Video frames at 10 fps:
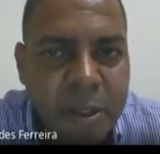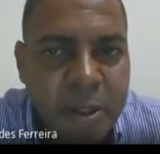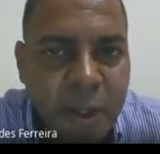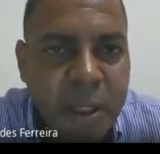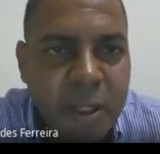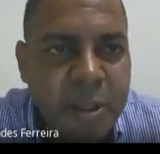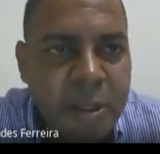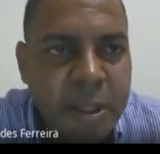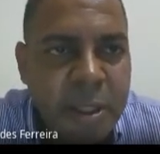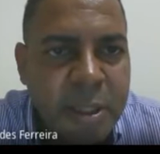strategy
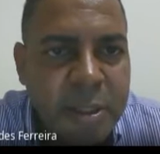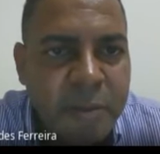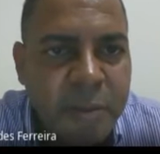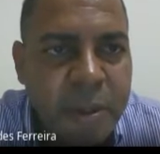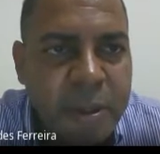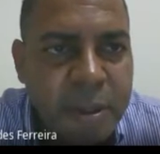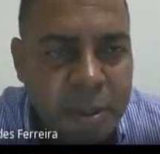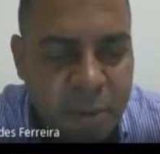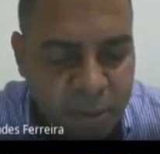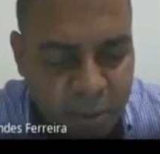that is
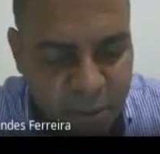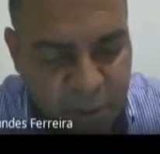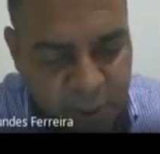important to